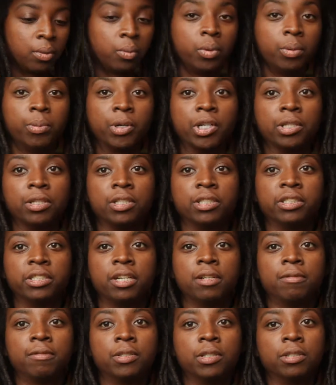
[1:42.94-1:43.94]
we bought these
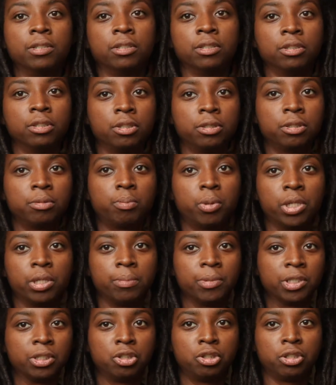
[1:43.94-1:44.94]
headphones pretty
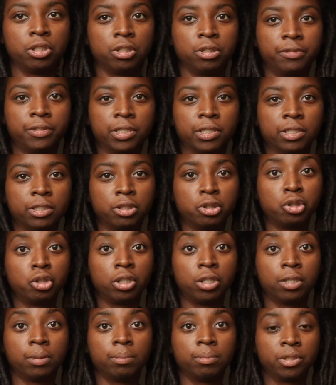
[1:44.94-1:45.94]
much just for this
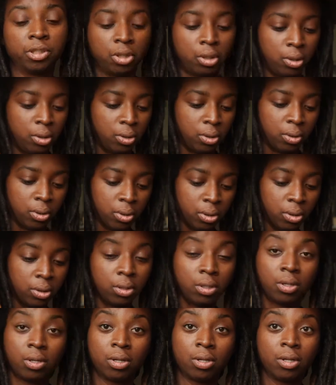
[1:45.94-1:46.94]
trip, so
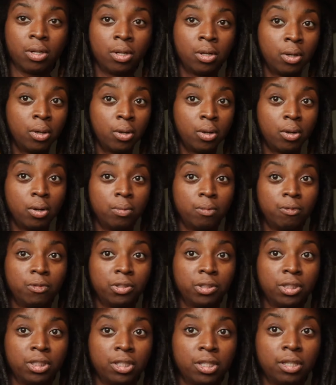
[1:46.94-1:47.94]

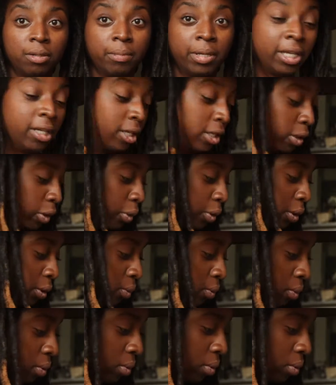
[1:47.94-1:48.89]
hopefully they make it through.